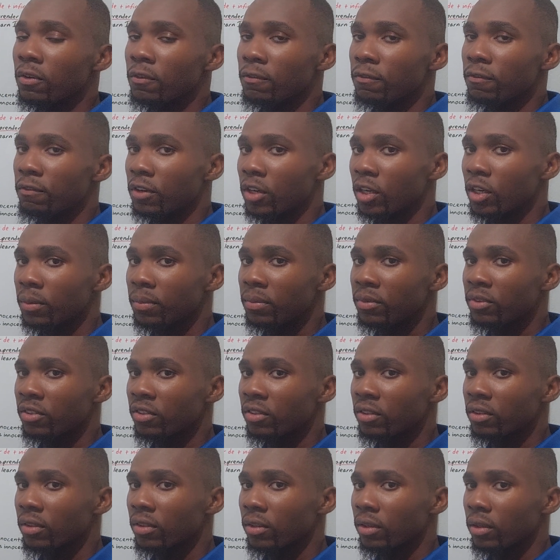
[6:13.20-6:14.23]

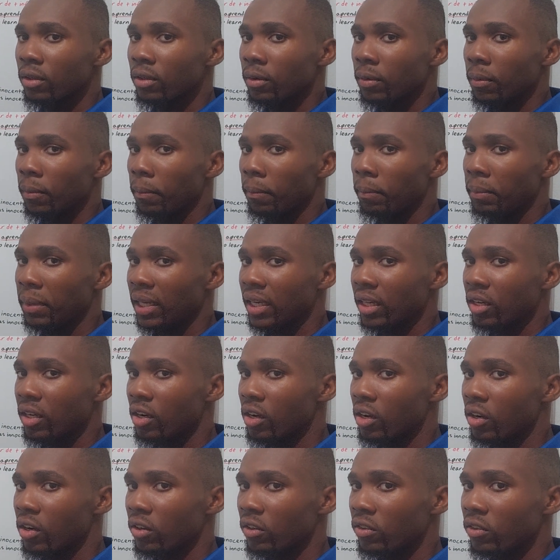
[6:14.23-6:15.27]
verbs
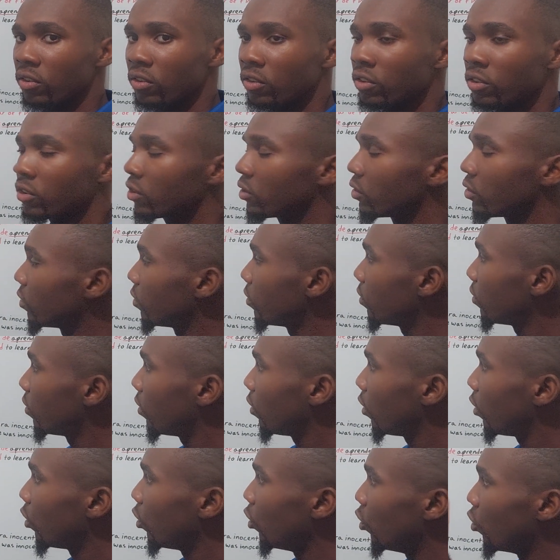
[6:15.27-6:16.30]
because
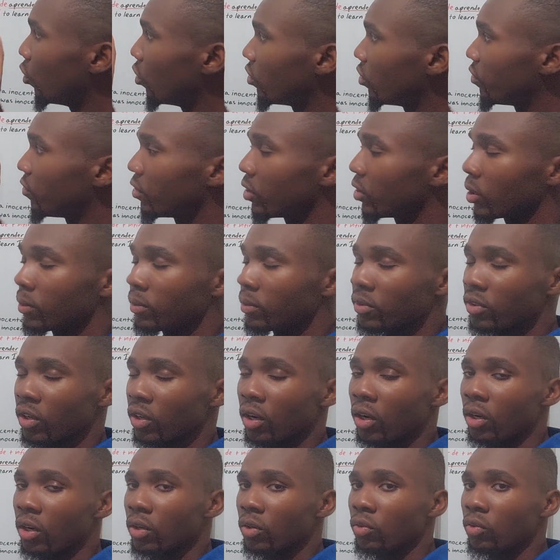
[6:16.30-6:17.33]
those verbs
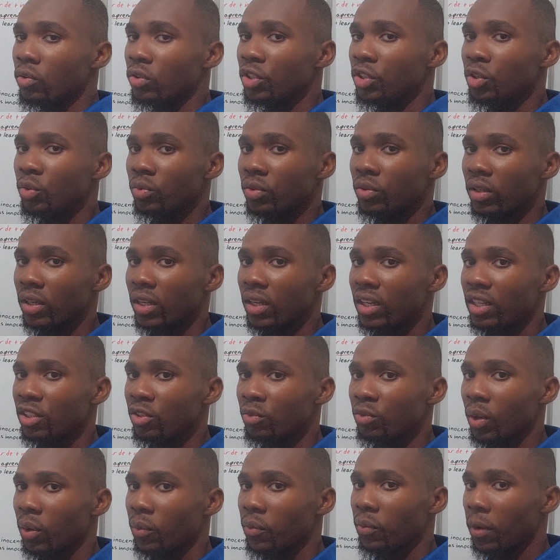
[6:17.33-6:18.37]
are only
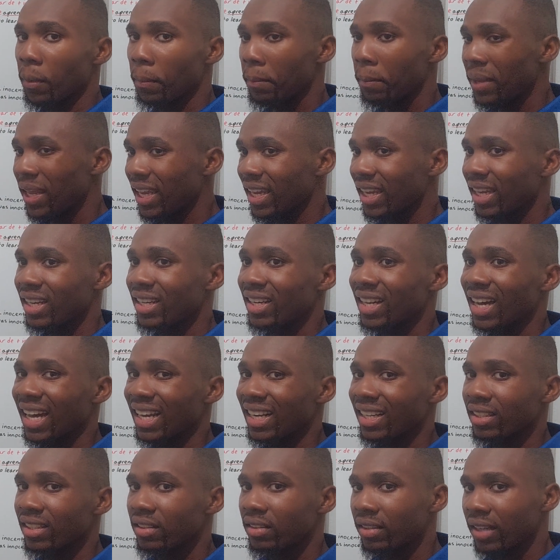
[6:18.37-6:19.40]
utilized when we are making
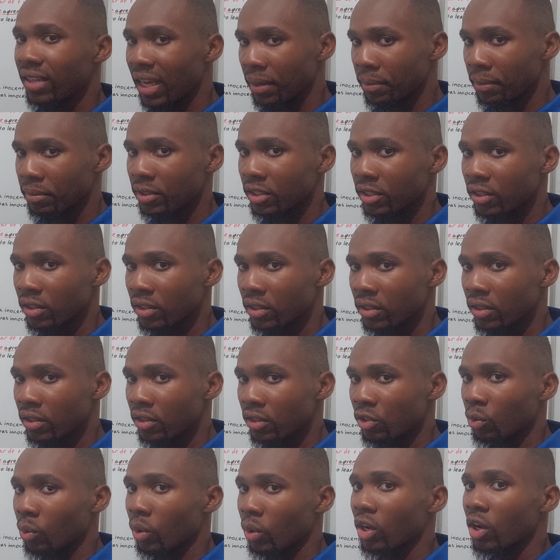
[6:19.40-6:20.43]
an attempt
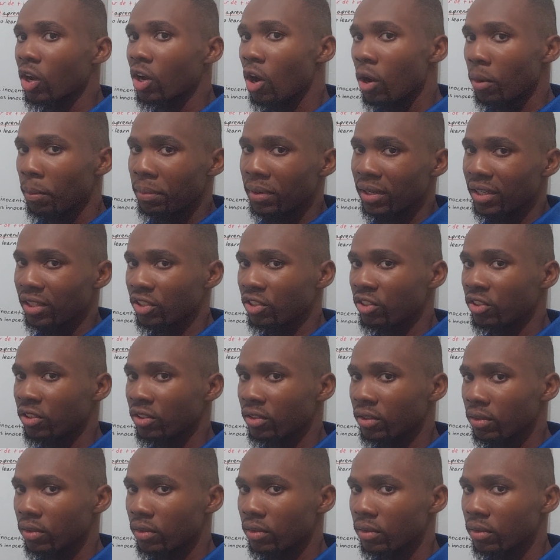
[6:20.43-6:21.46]
to accomplish